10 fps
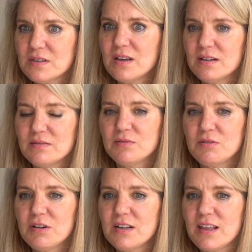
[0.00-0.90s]
kind of
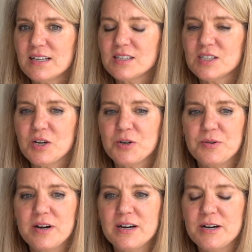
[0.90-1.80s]
regretted that.
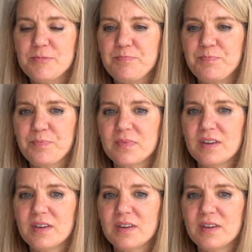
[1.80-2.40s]
So, and